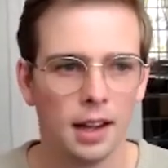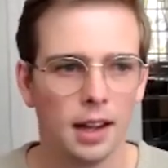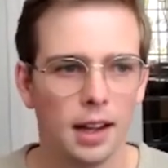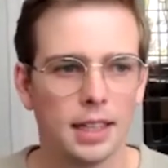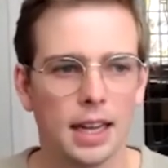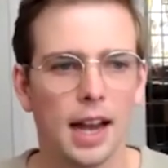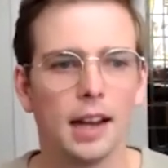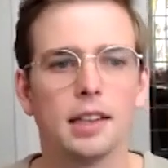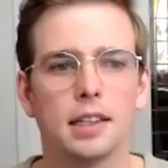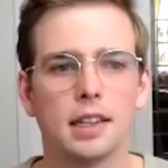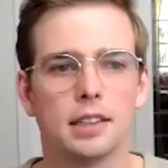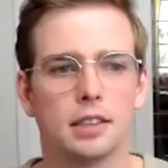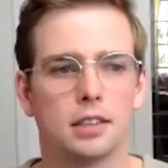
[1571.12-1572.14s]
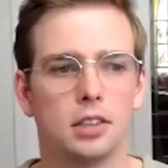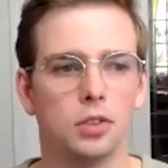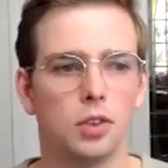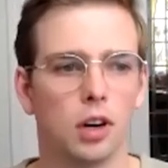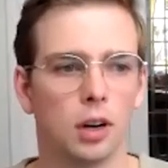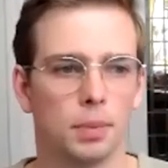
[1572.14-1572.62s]
And adding these
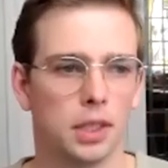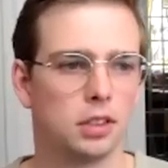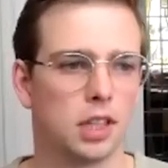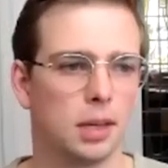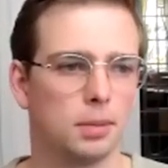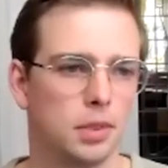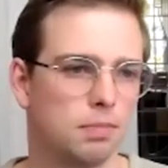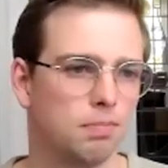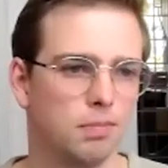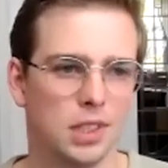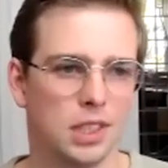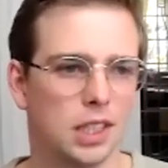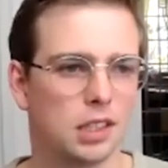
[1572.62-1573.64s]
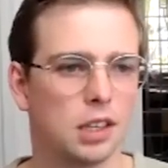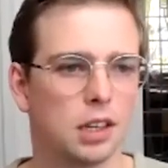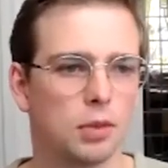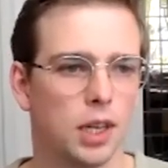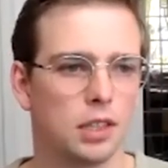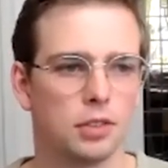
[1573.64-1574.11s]
to our build steps is actually
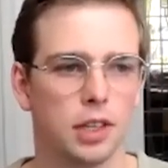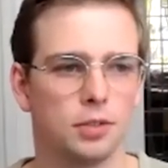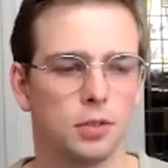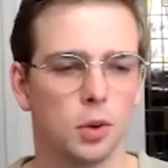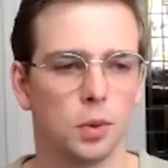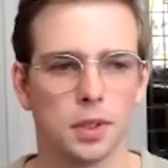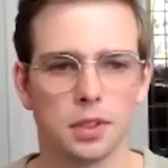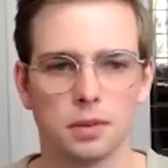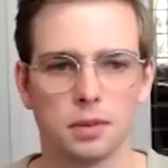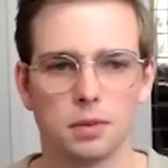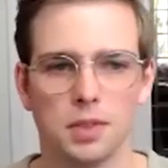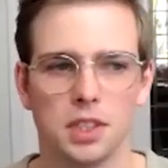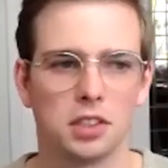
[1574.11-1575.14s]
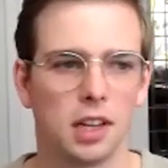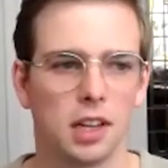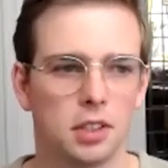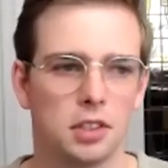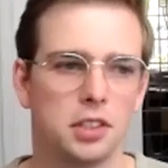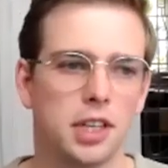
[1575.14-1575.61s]
quite straightforward. We just have
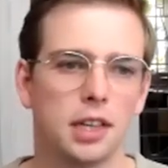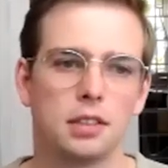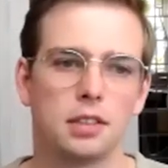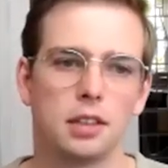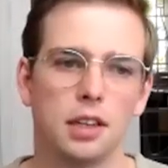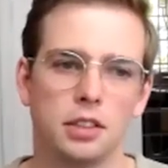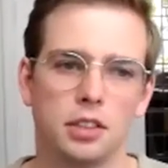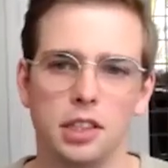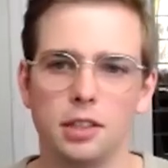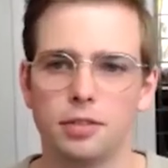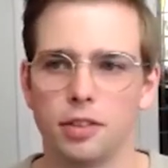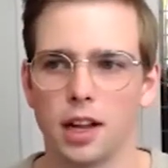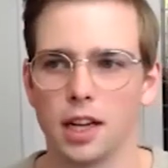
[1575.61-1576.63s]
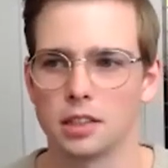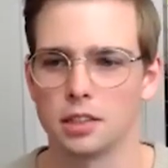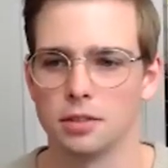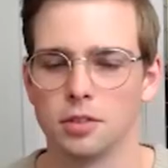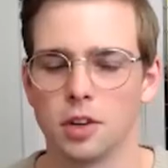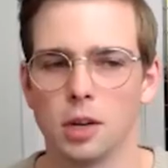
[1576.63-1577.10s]
to set a
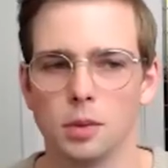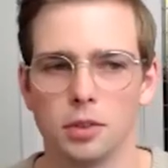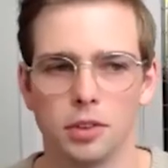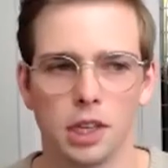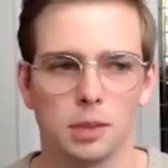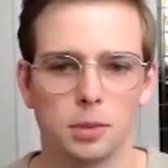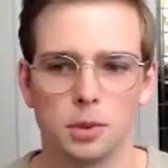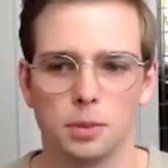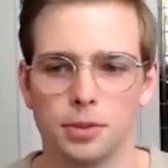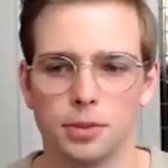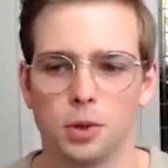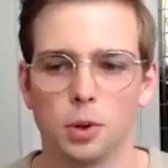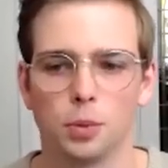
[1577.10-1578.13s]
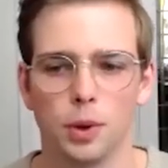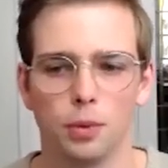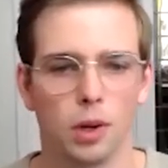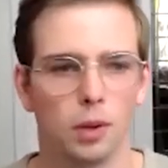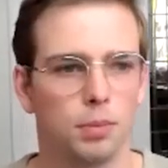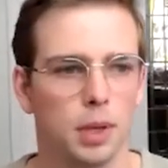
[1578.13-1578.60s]
cflags environment variable before we
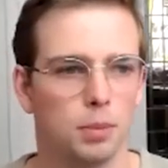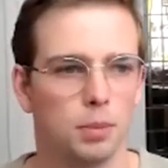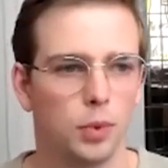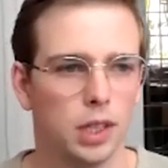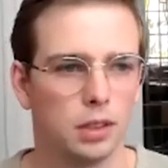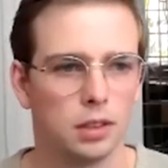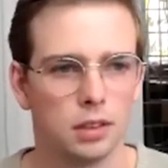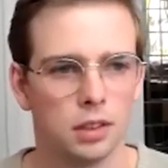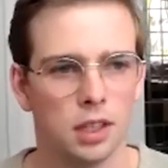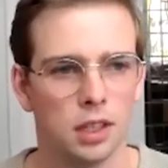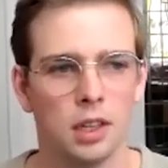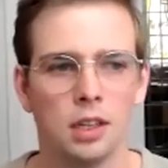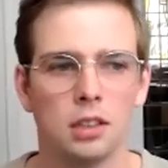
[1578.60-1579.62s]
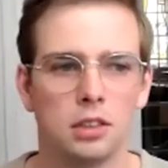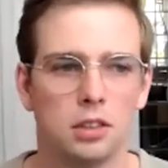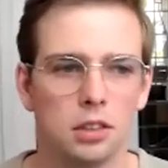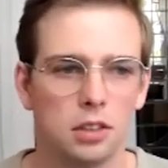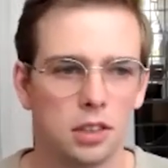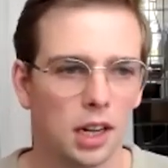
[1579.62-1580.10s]
run pip wheel
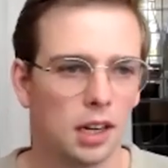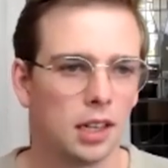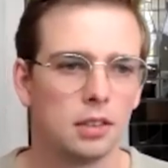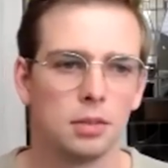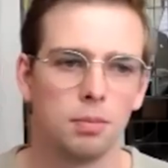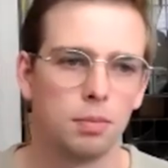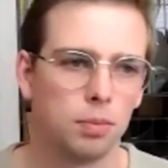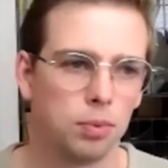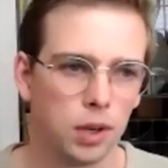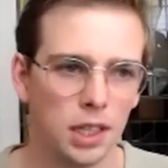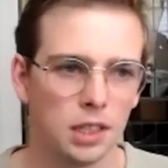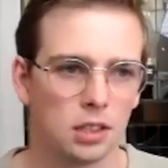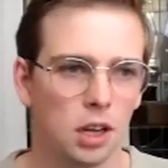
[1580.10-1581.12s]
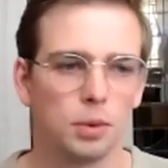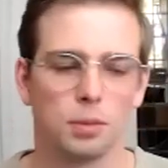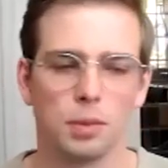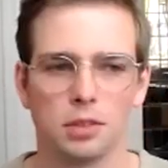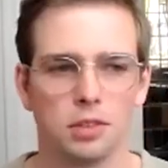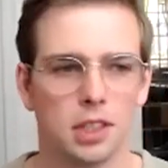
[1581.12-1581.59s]
to tell it, please
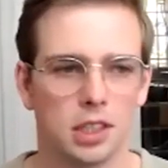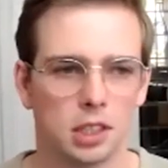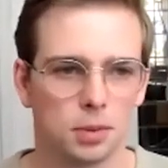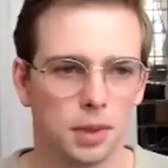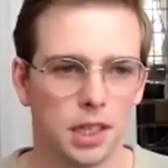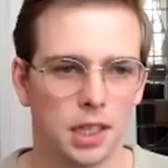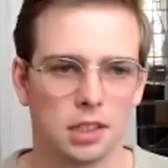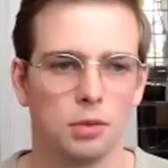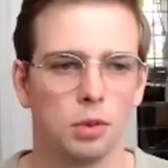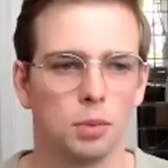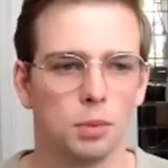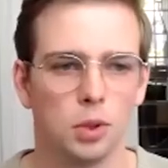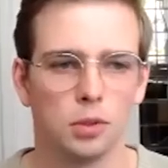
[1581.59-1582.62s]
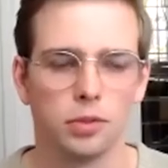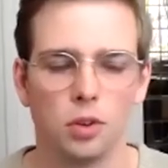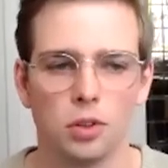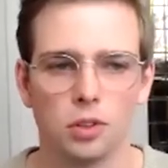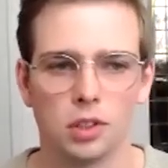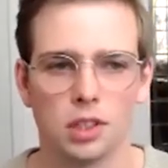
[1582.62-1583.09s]
optimize for disk space and remove
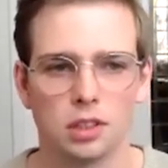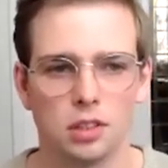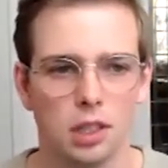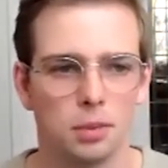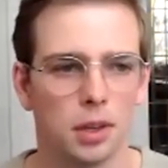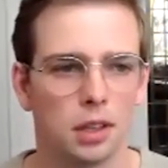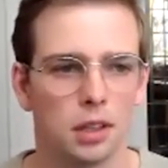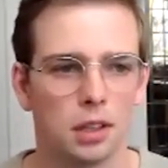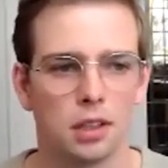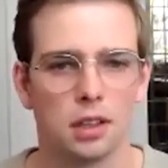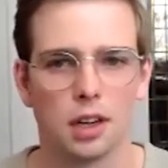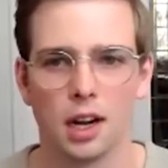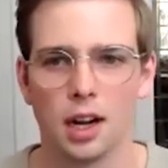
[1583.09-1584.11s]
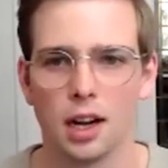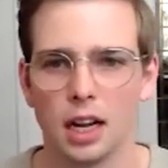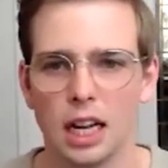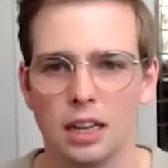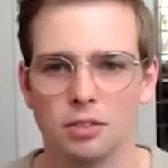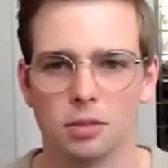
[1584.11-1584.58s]
all these debug
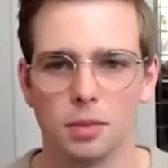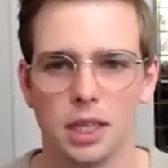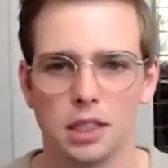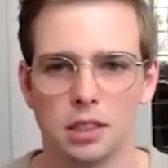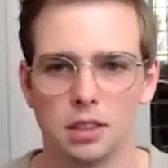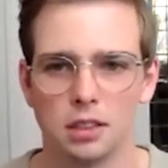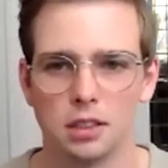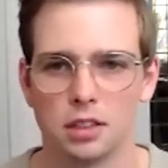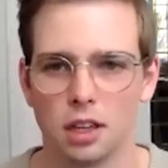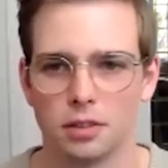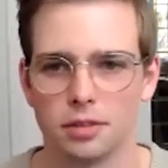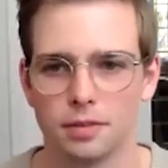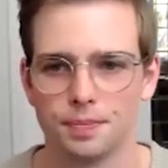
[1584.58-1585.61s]
information stuff.